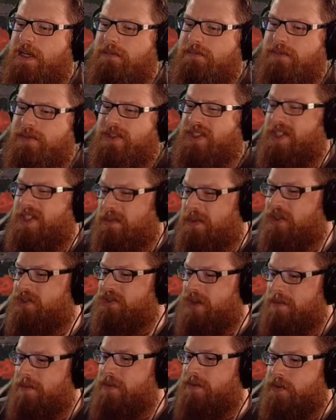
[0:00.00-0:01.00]
So you want to
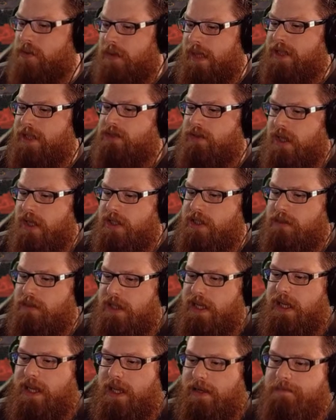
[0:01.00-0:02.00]
try and move to electrolyzers when
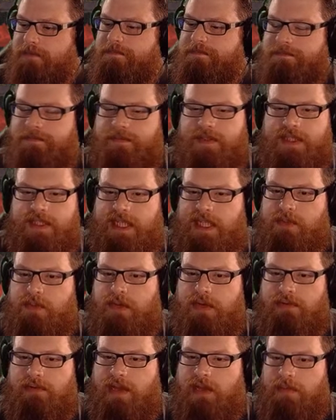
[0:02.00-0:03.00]
you can. So that's what
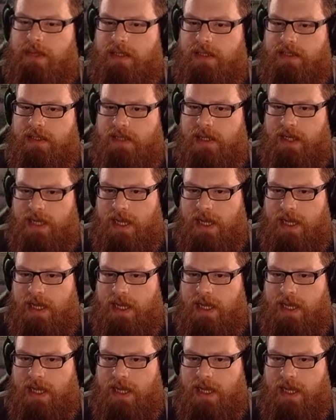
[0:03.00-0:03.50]
I'd recommend.